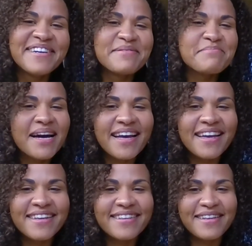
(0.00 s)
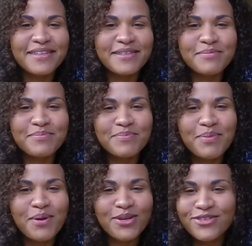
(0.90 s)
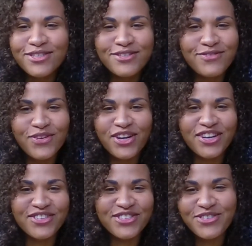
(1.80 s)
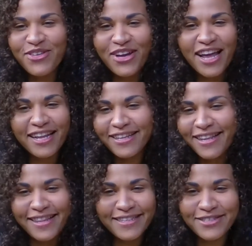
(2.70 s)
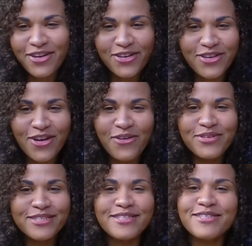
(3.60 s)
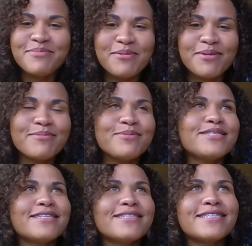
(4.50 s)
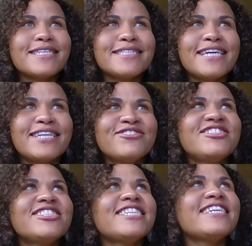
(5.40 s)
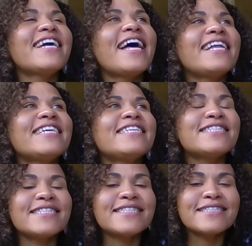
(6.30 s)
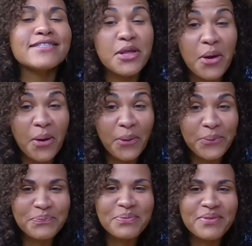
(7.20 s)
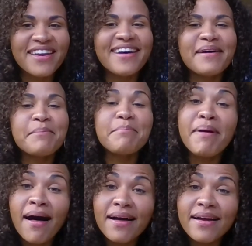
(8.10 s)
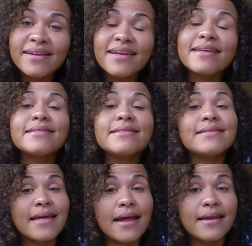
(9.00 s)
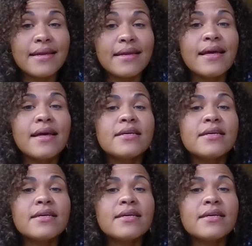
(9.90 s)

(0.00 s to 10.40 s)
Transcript: My partner is a Virgo, so, and this card always to me represents his energy, and it's slow but it's steady.